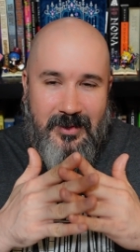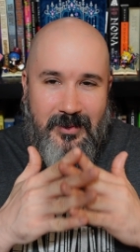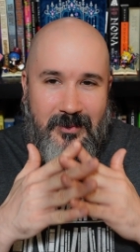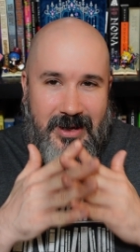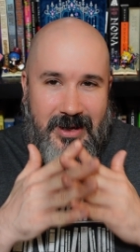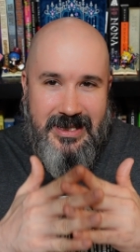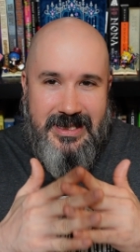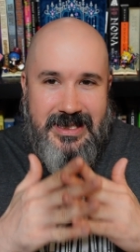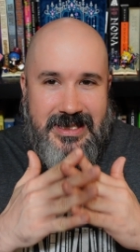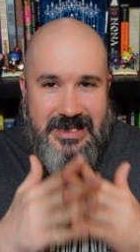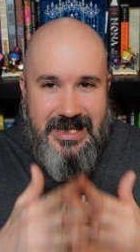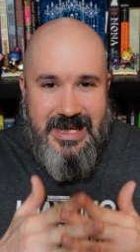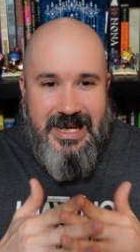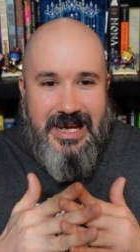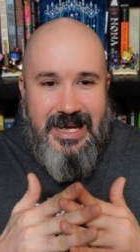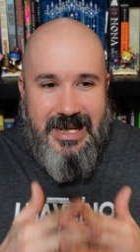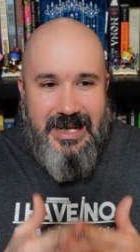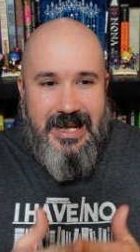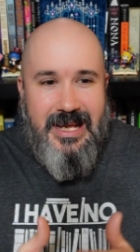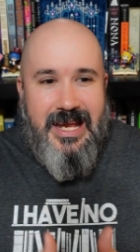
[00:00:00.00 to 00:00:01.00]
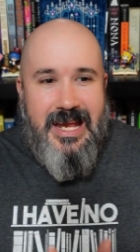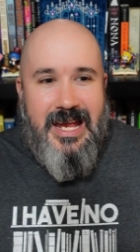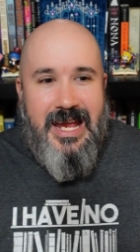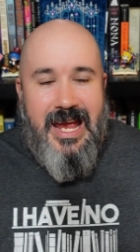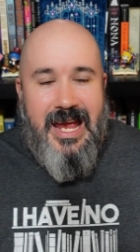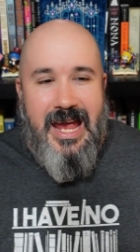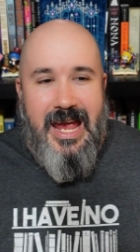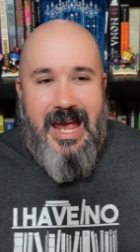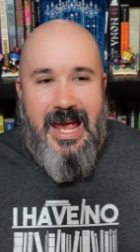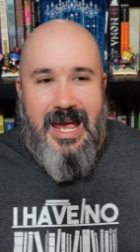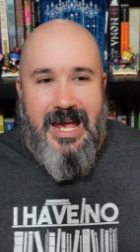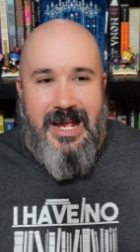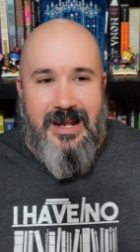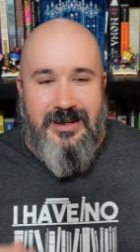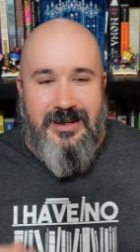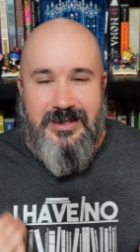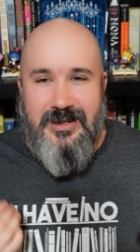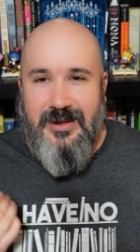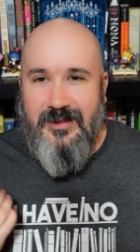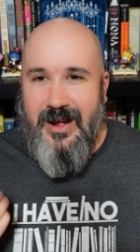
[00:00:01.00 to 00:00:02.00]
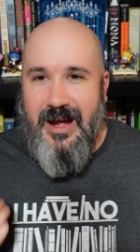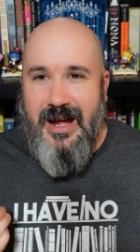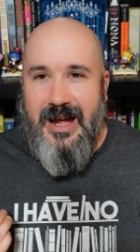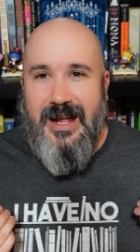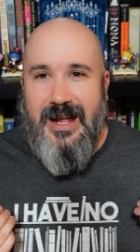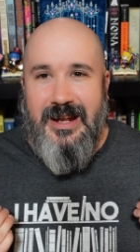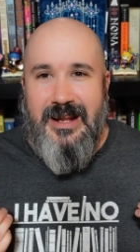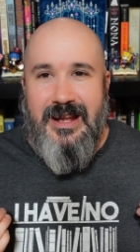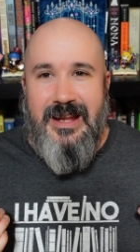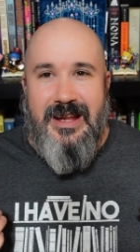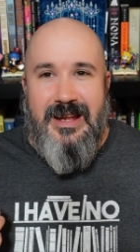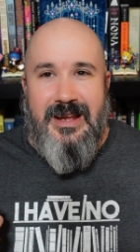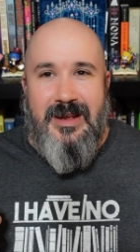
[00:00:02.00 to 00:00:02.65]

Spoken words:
for one scene, and Shallan